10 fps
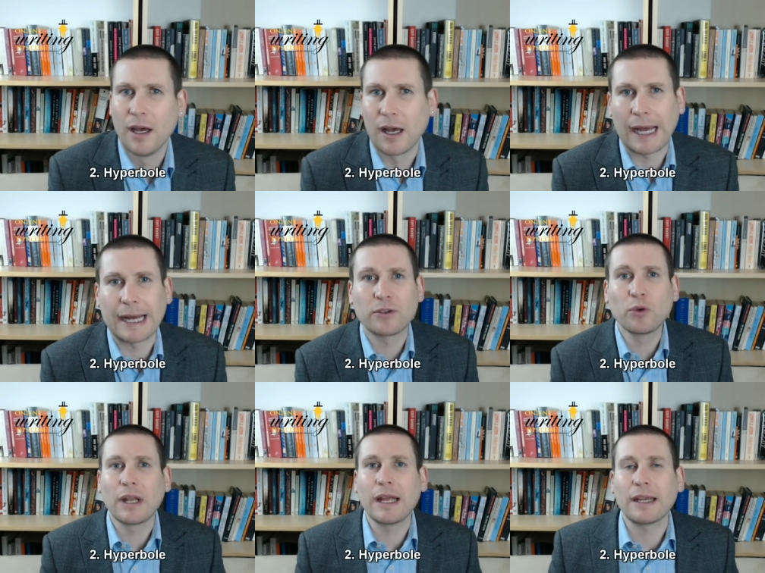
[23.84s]
I
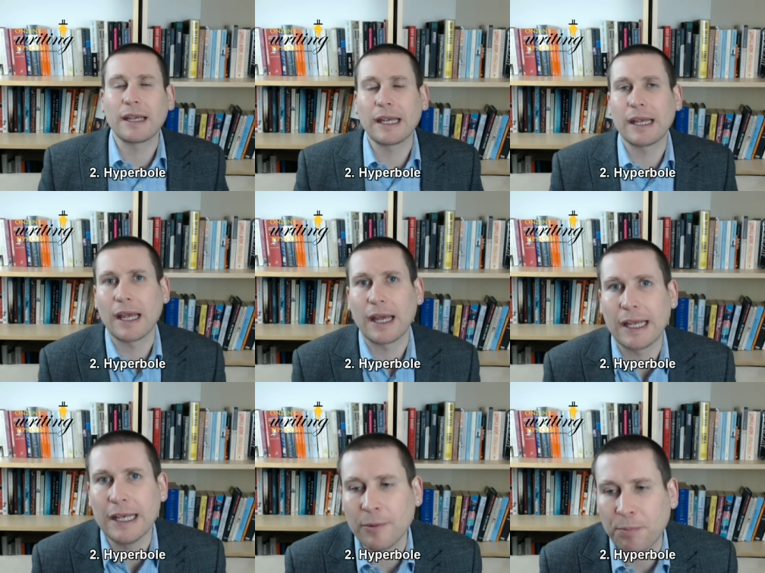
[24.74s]
don't like
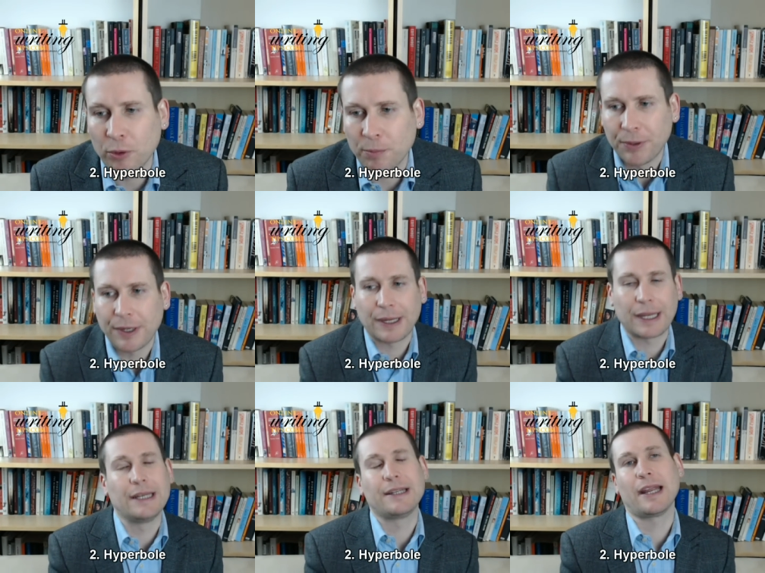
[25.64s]
inappropriate
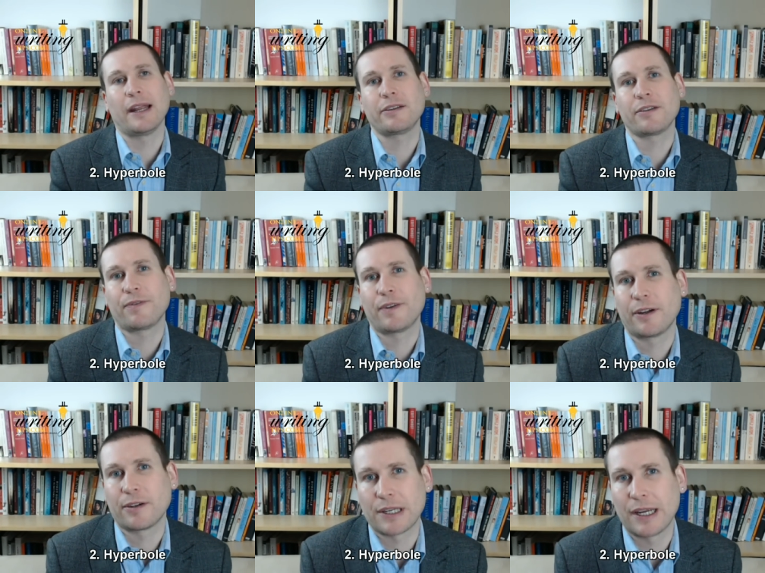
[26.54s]

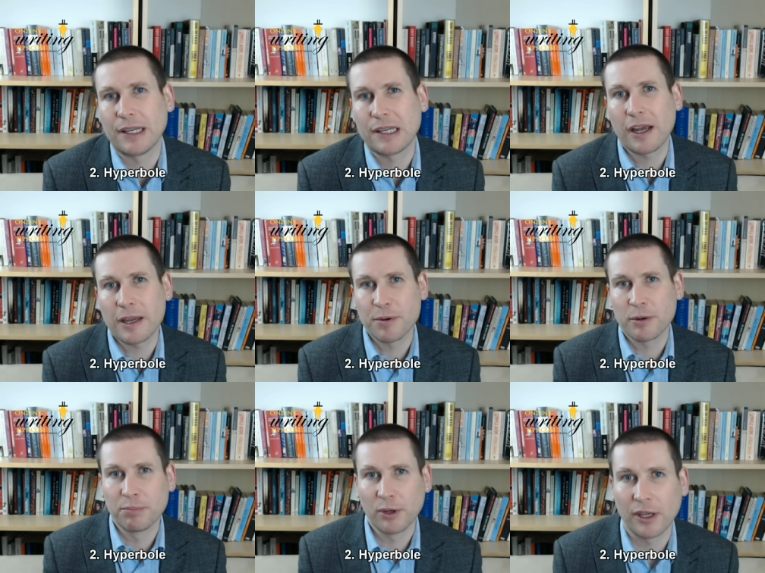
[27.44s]
intensifiers and
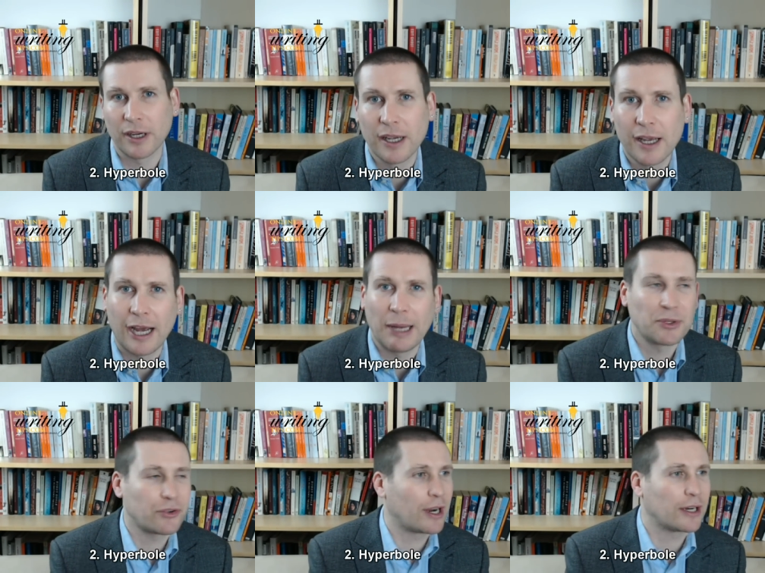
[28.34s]
hyperbolic
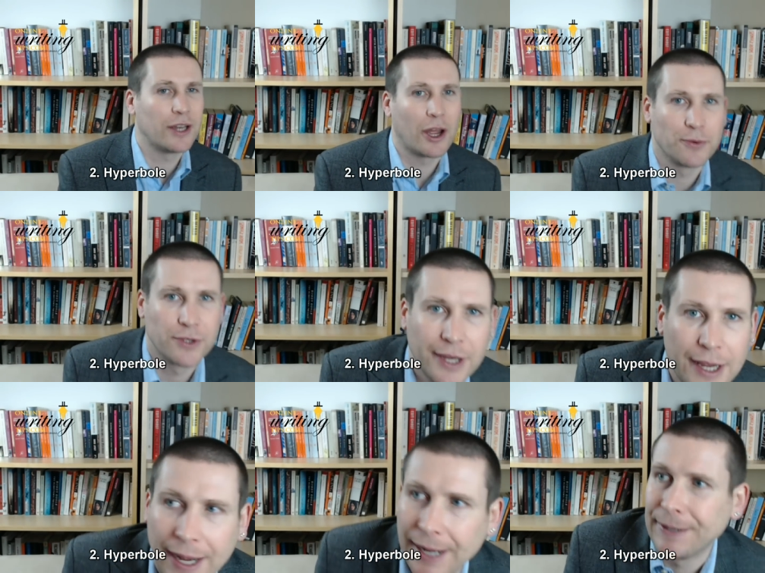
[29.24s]
abstract nouns.
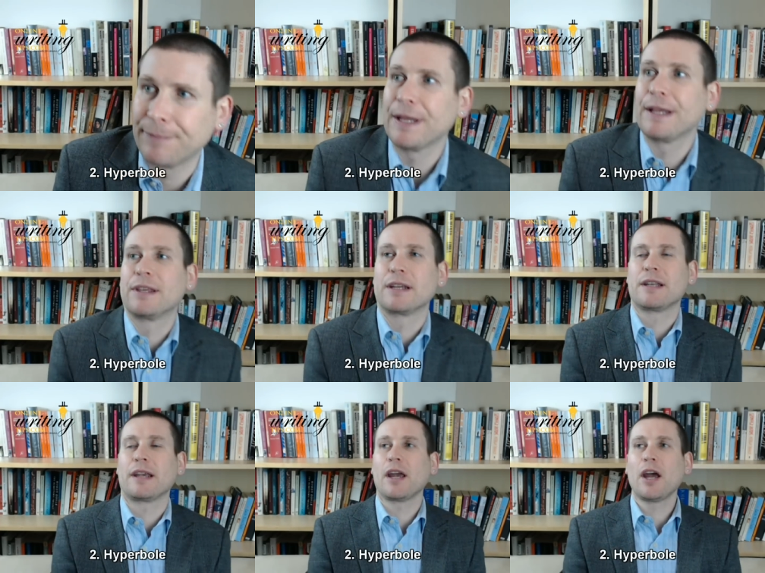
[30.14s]
Uh, things
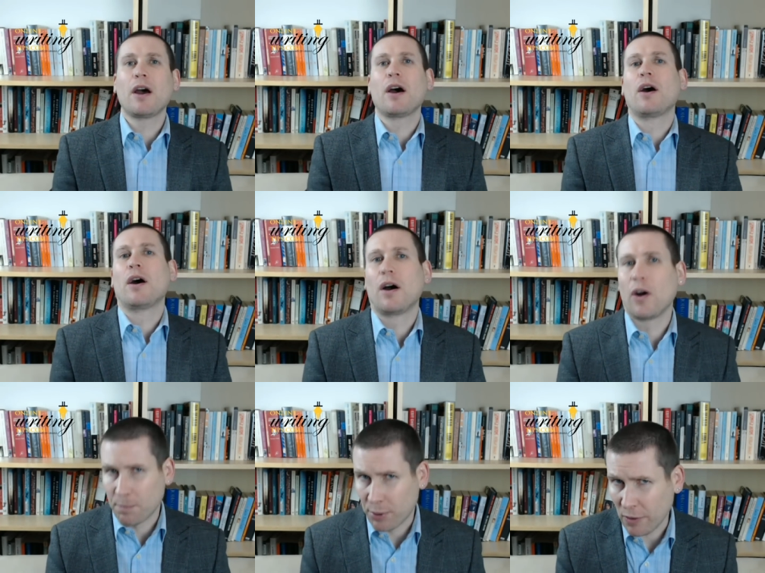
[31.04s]
like
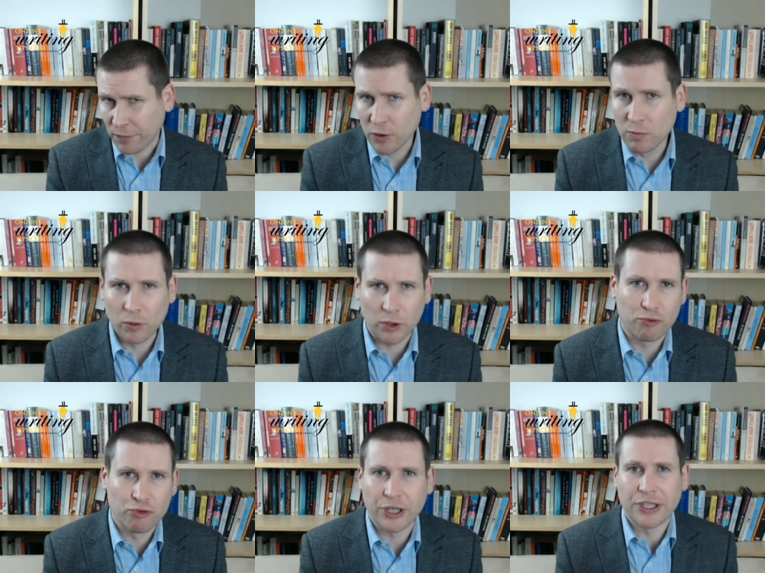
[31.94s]
her perfume was
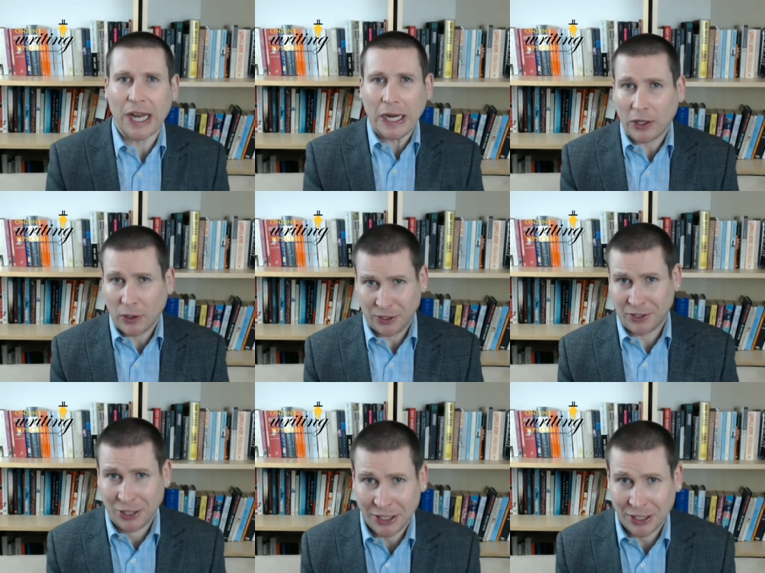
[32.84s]
ridiculously